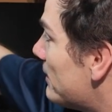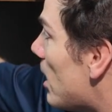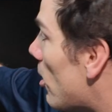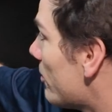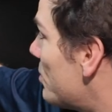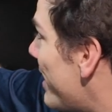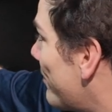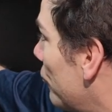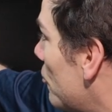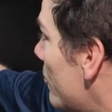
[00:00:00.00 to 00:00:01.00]
the
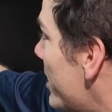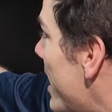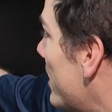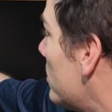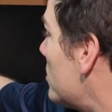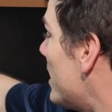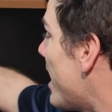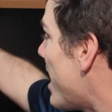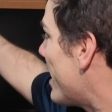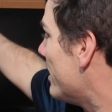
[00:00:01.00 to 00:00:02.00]
RTX 3080
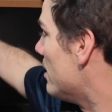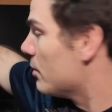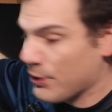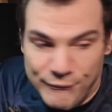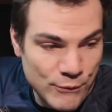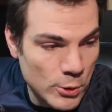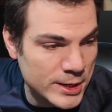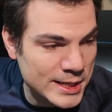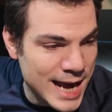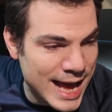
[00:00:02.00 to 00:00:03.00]
Ti, the
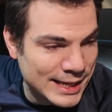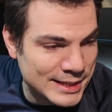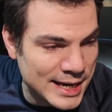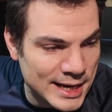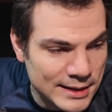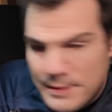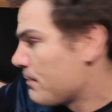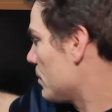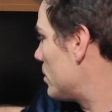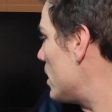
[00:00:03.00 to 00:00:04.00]
4090,
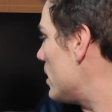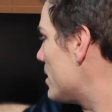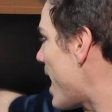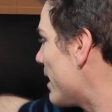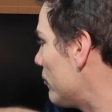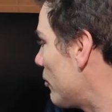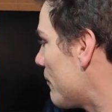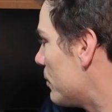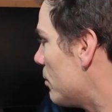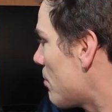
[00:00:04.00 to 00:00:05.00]
the
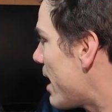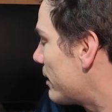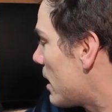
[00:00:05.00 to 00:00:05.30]
970 right